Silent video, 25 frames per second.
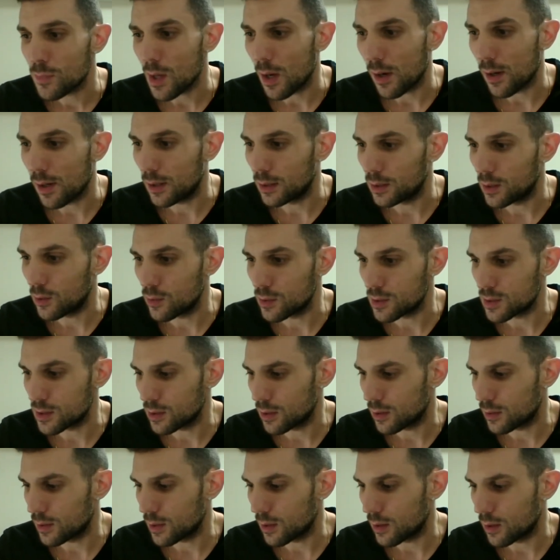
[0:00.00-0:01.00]
There was
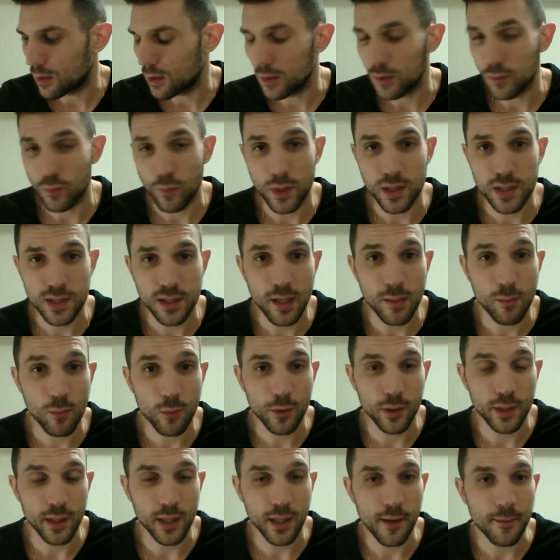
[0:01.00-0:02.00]
on Wednesday
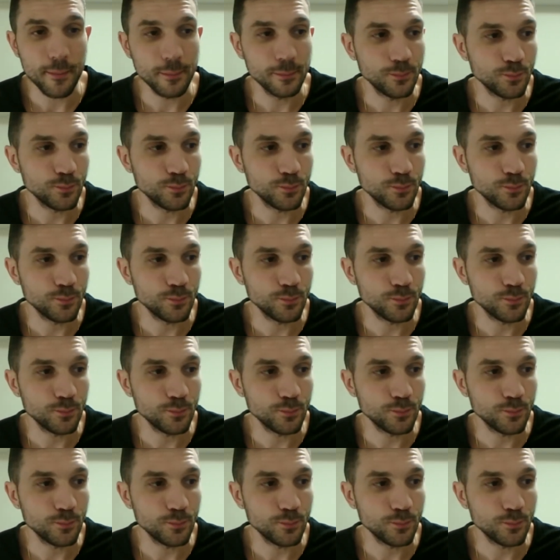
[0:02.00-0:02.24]
morning.